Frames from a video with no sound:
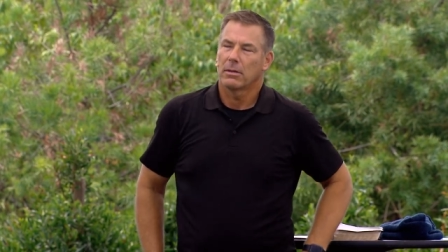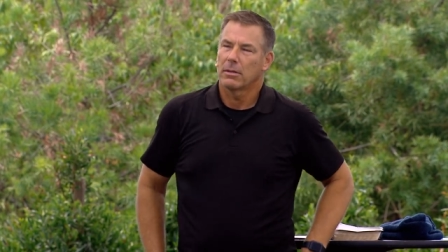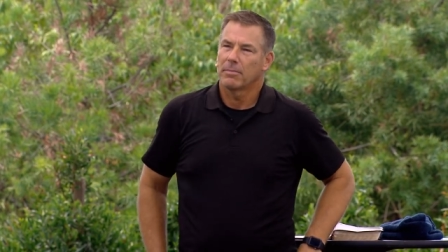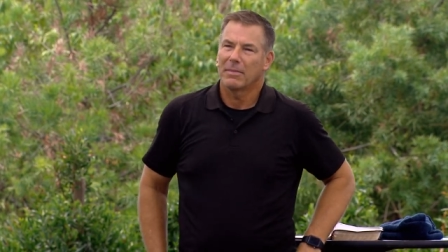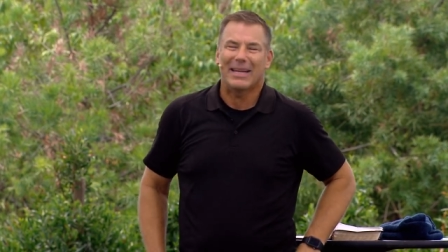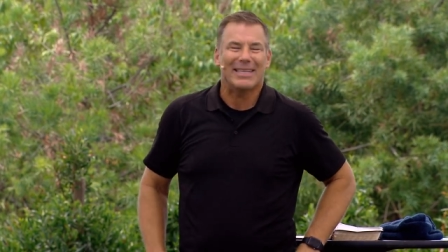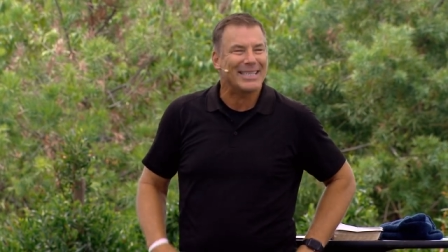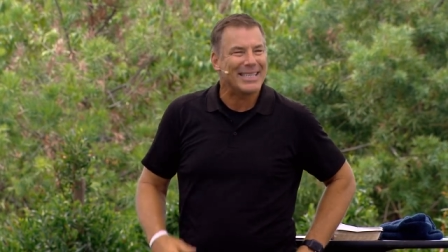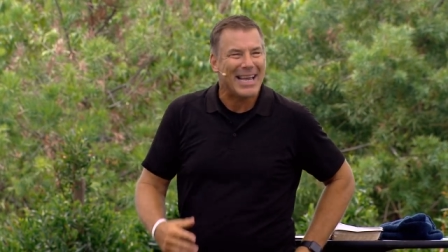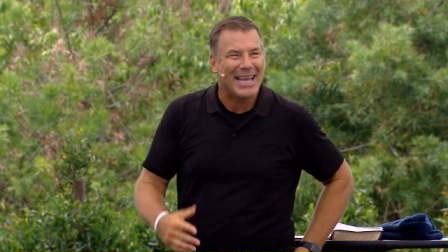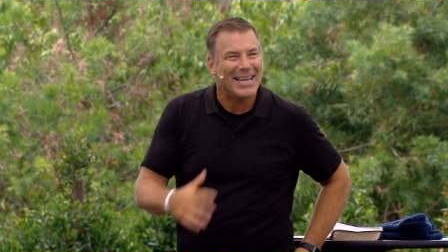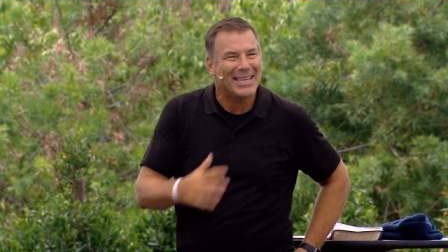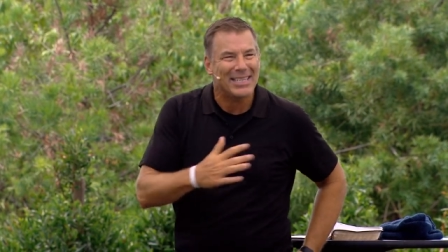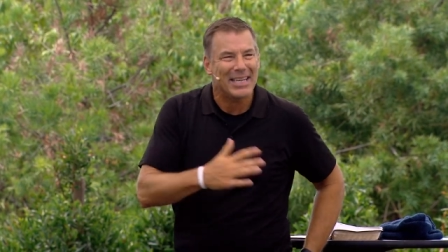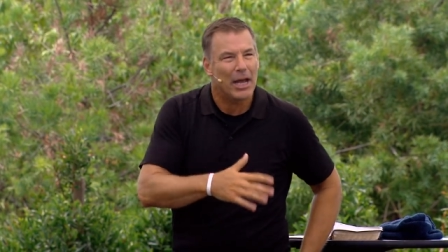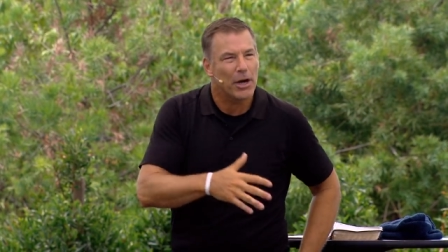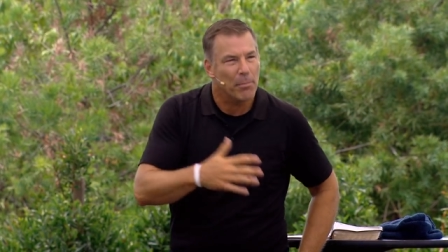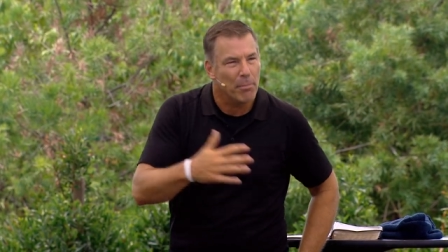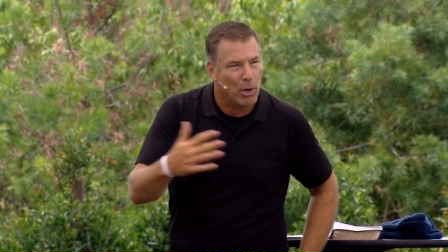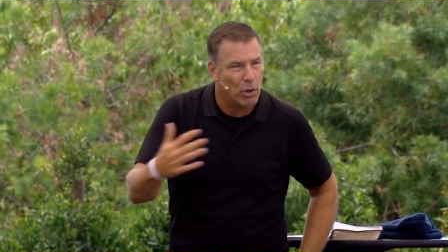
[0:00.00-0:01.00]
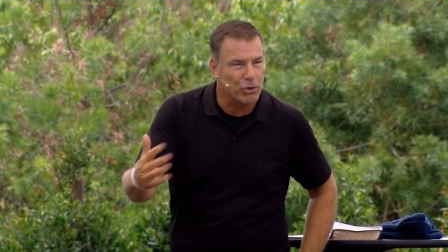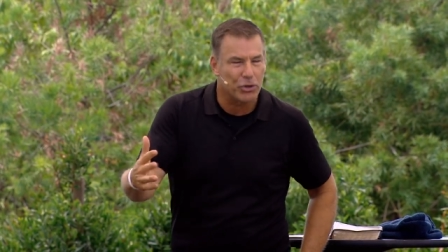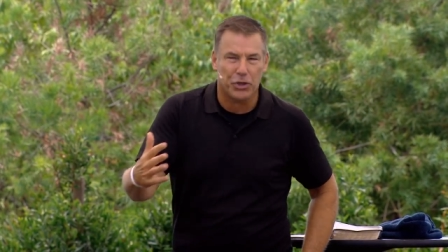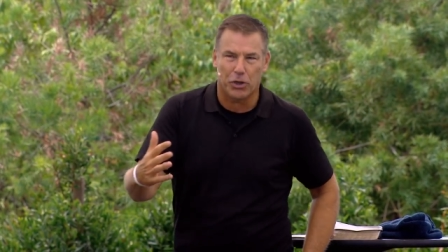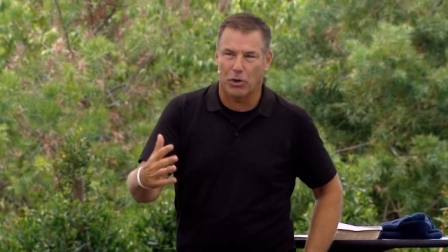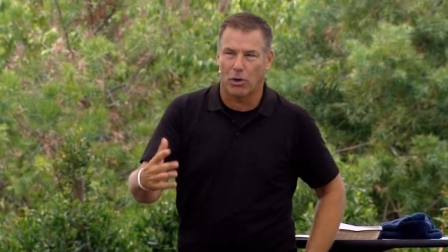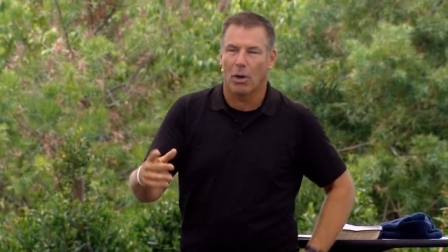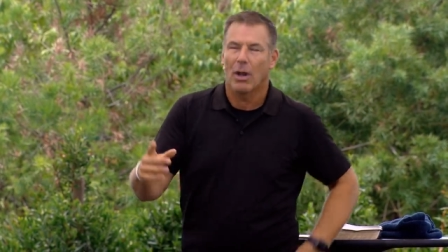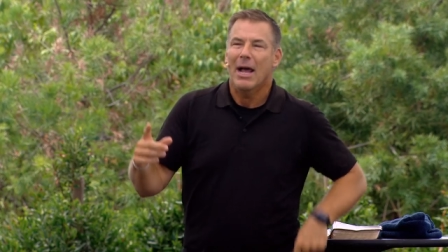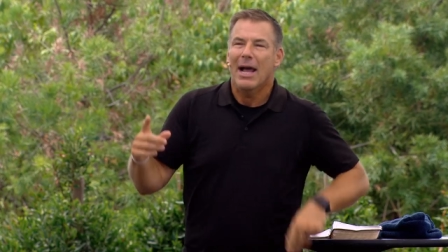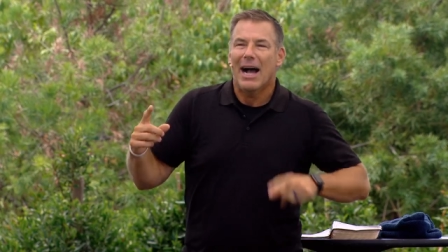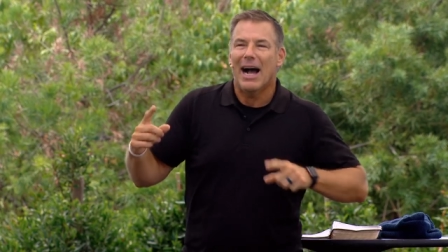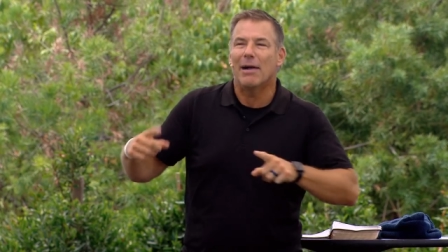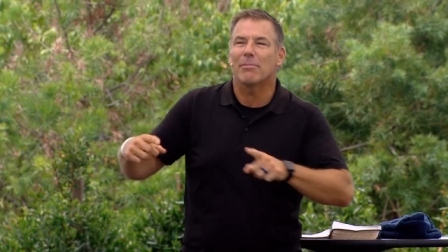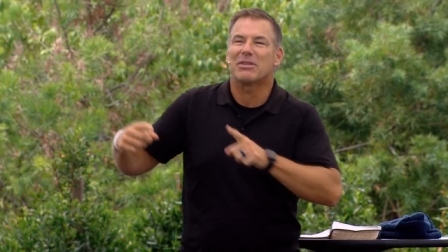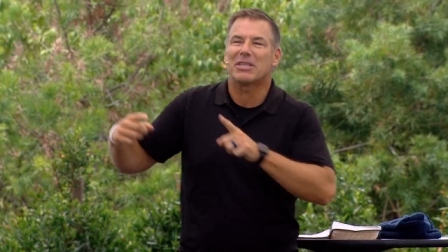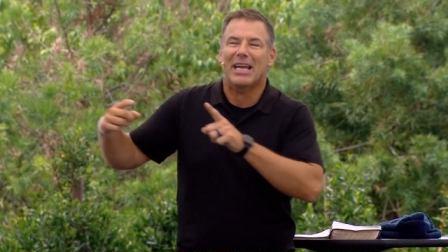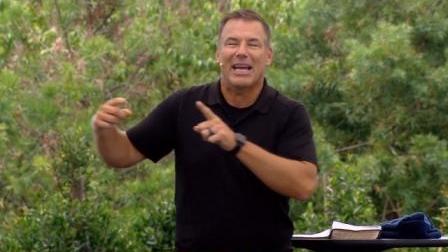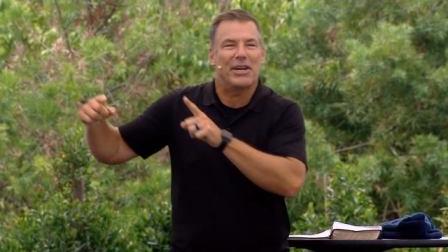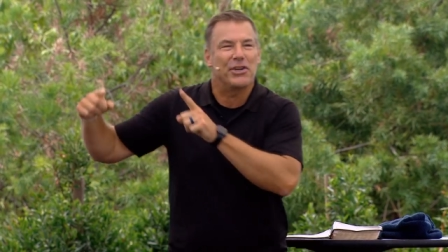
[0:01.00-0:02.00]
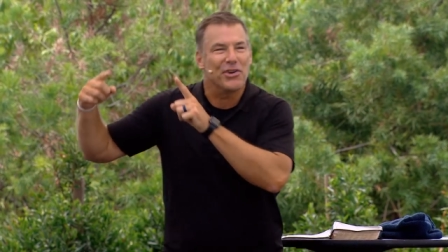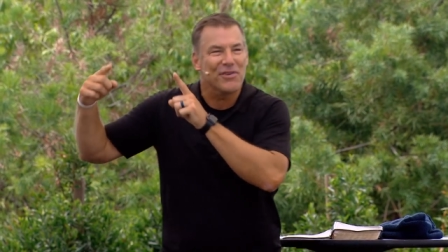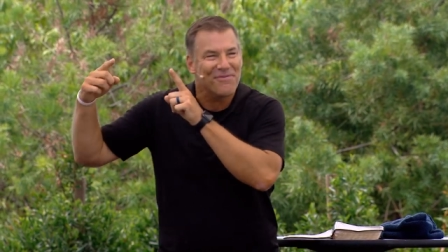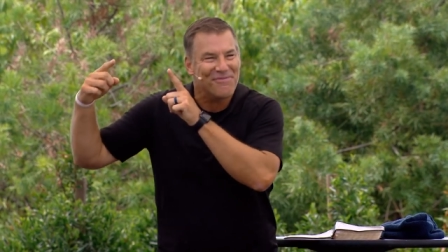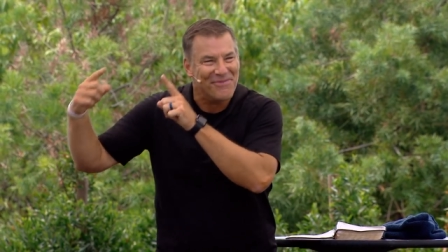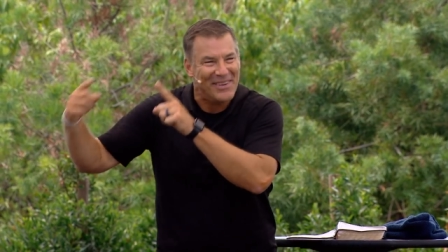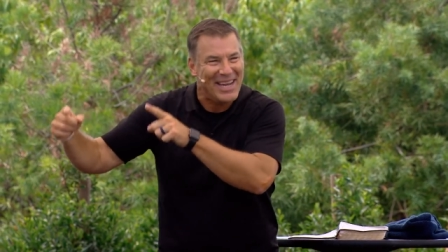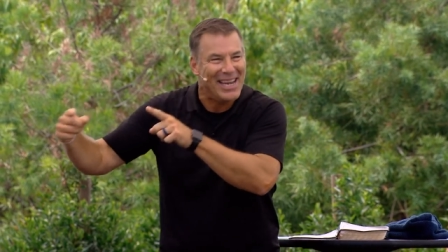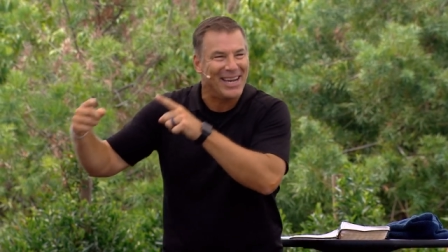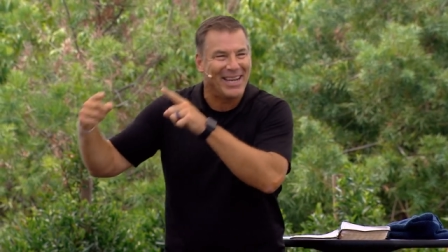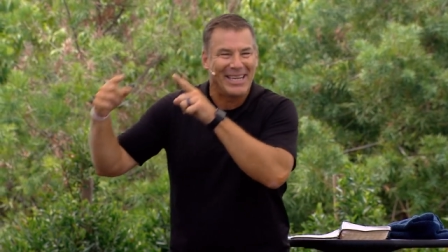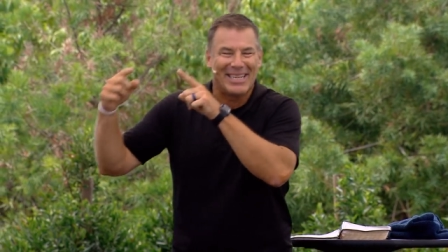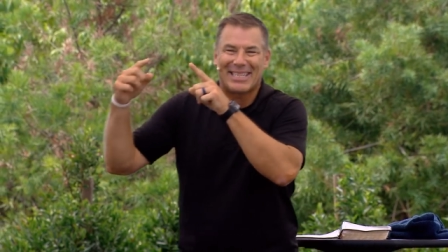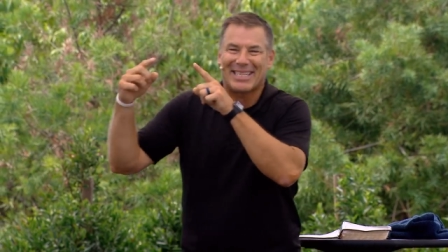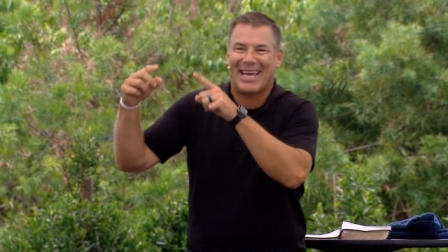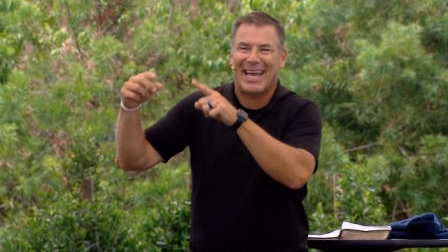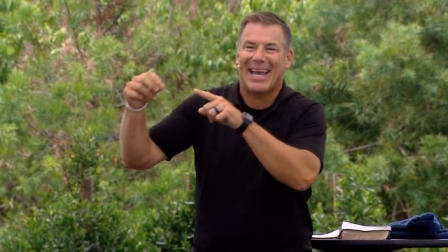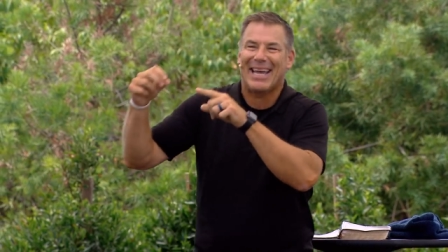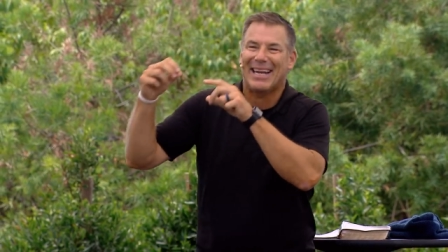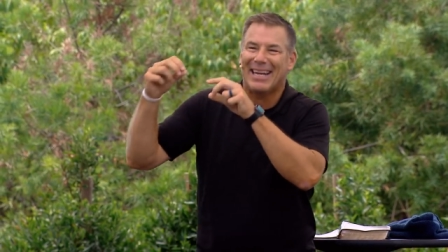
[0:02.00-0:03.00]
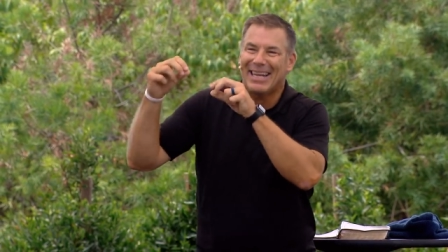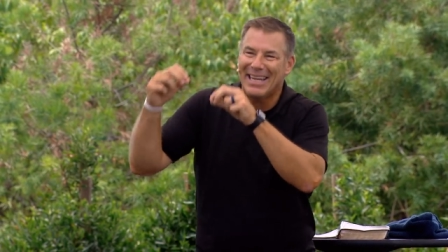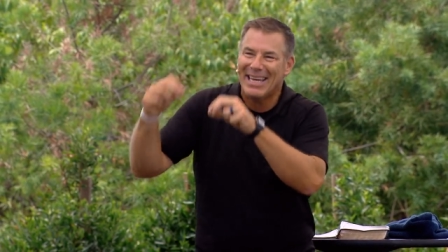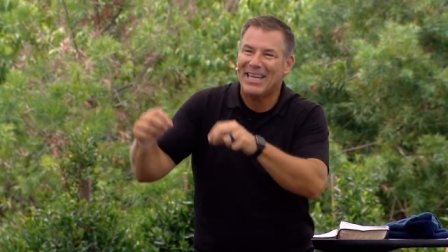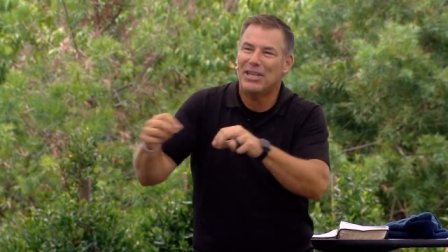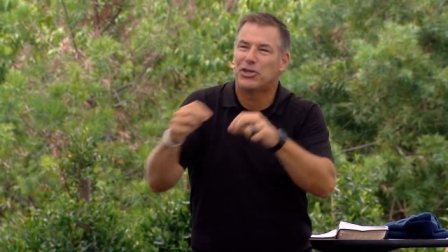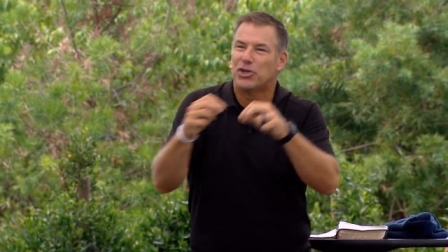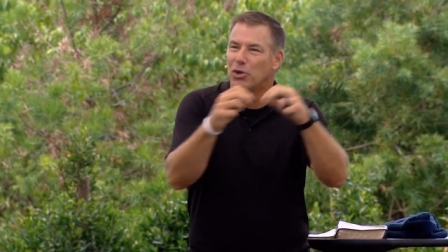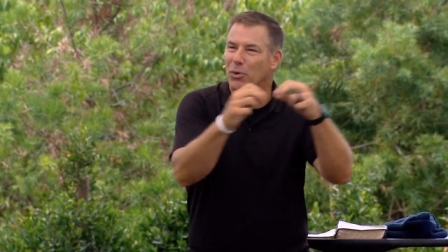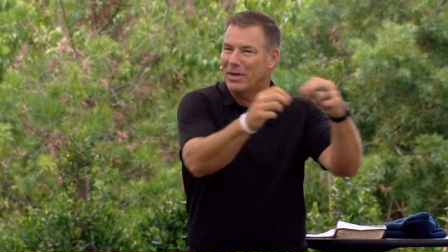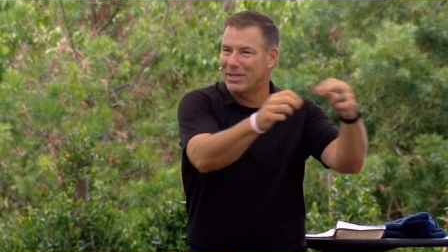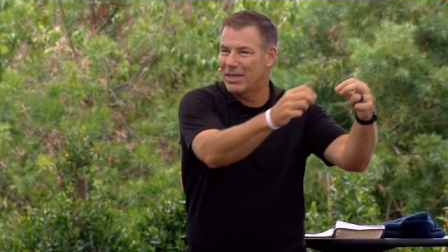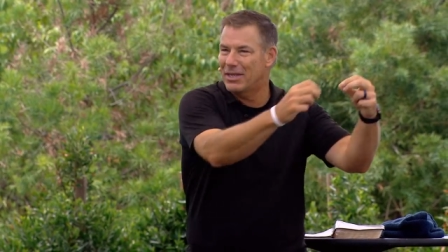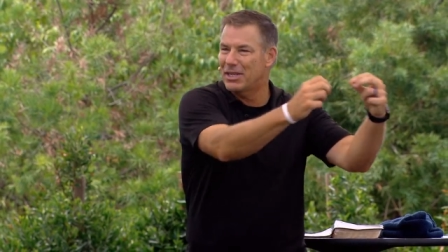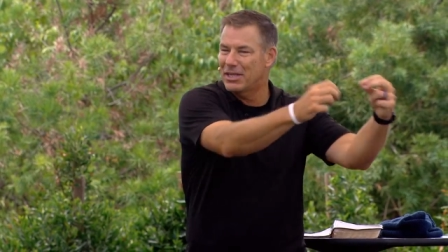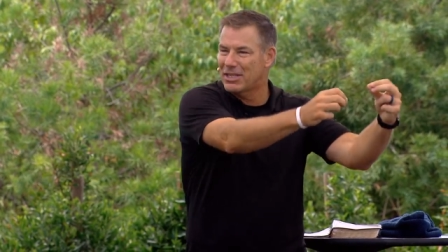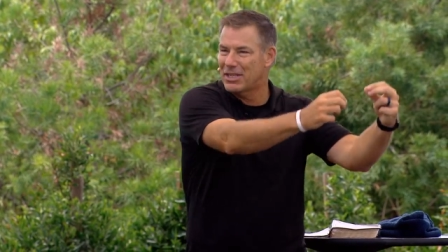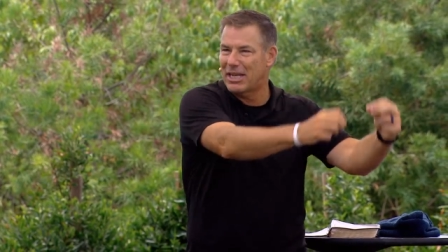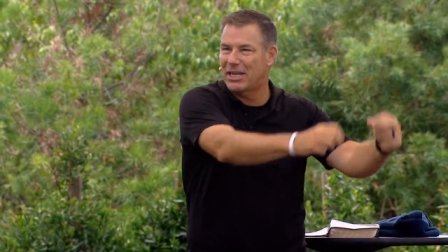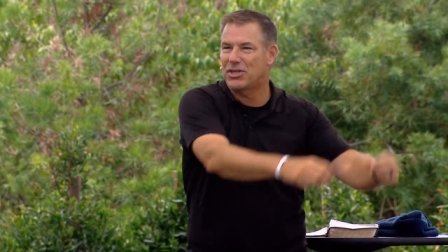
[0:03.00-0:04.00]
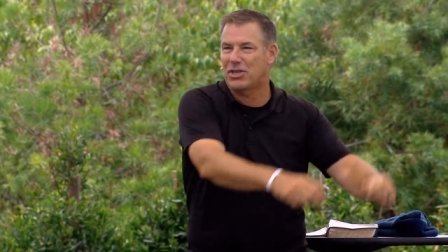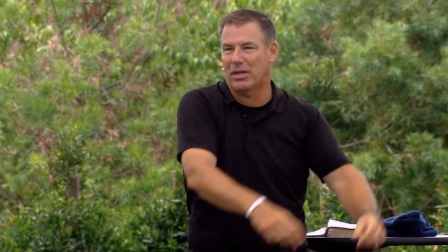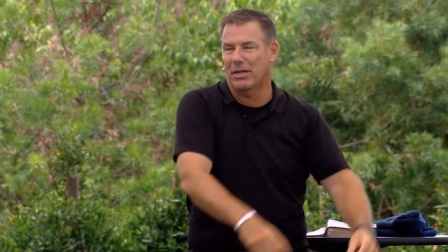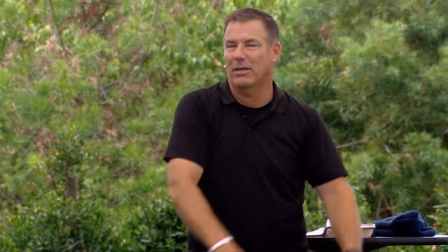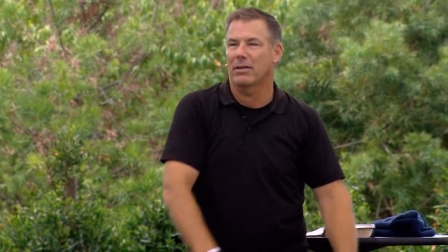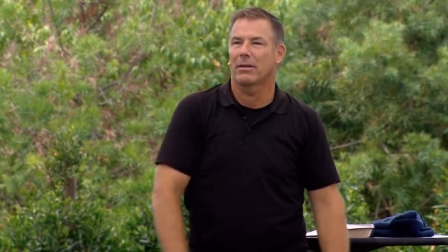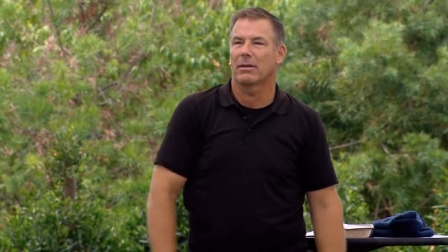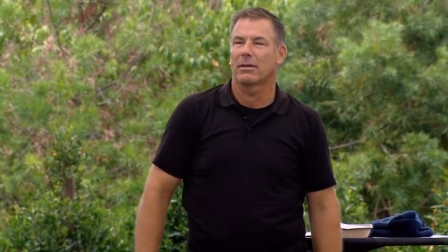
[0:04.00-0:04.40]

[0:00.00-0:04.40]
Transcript: I'm not saying it's not emotional, I'm saying your feelings can't lead you in the decision.